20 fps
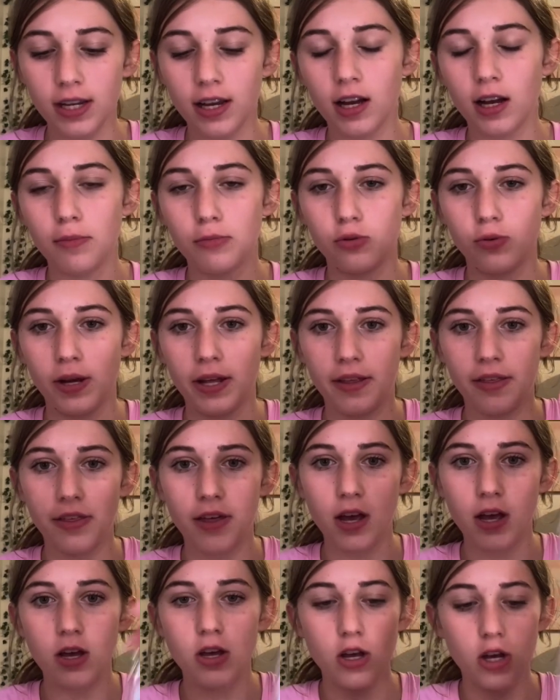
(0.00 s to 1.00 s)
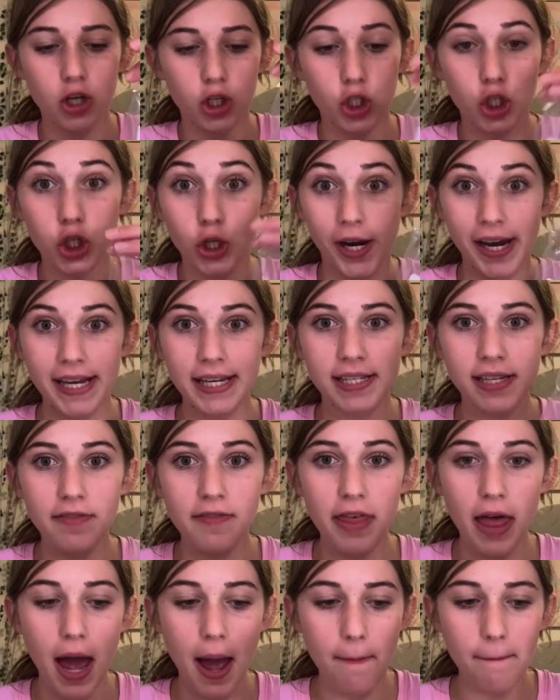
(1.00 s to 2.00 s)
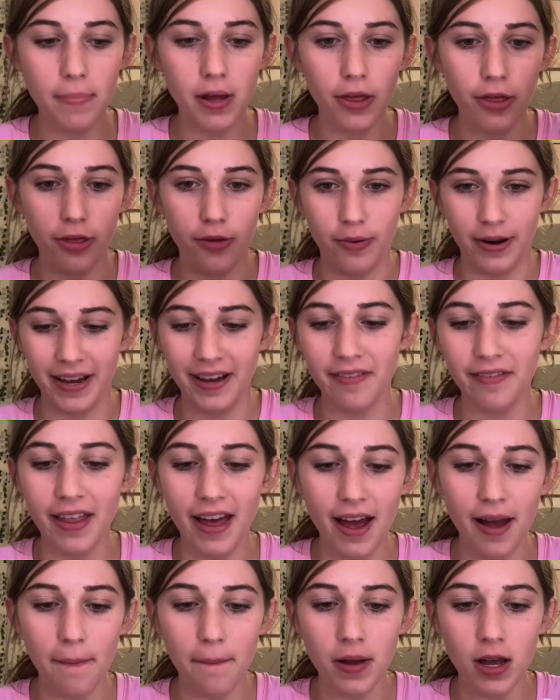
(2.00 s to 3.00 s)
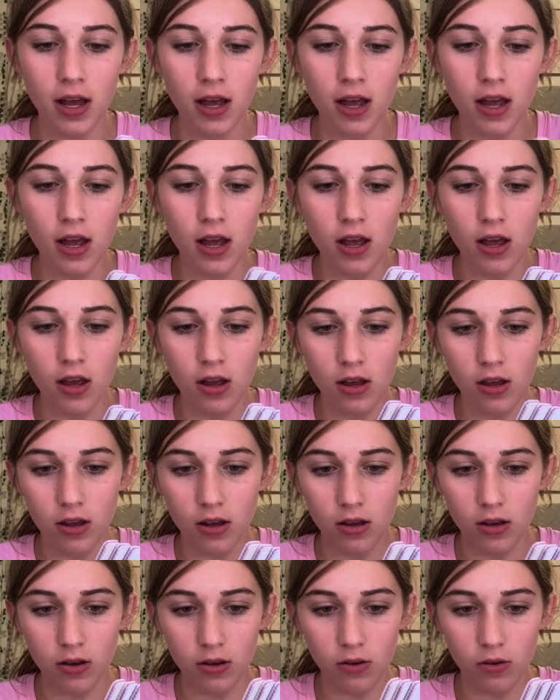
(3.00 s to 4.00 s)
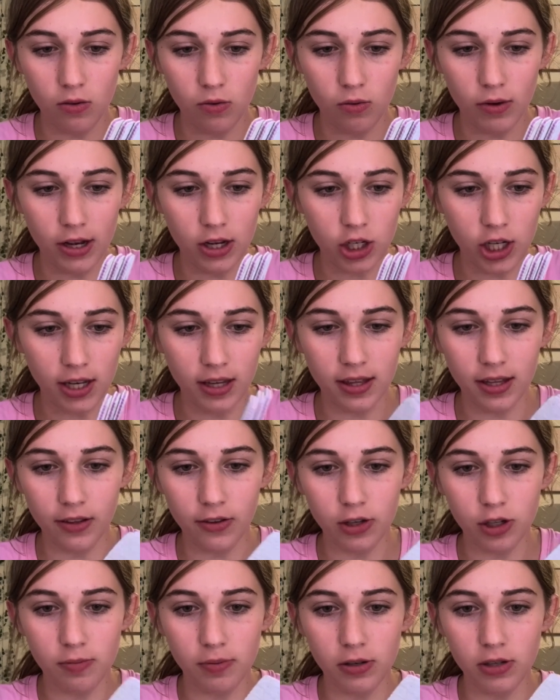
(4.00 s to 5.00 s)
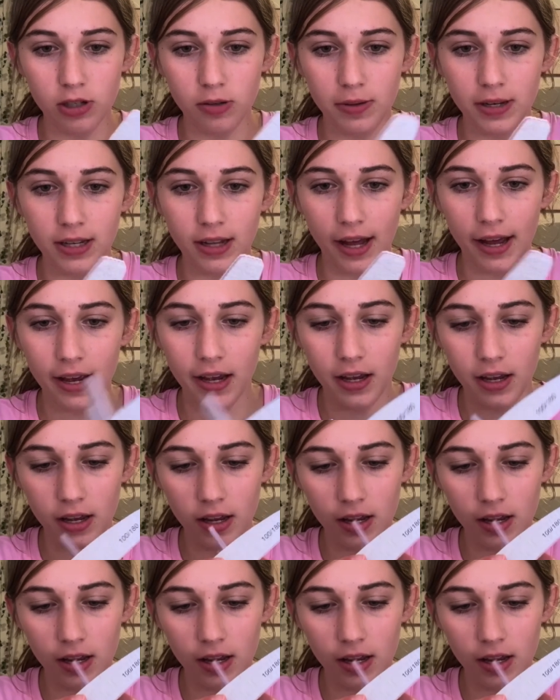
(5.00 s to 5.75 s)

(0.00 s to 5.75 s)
It comes with trace of them, three of them, which I think they're supposed to be like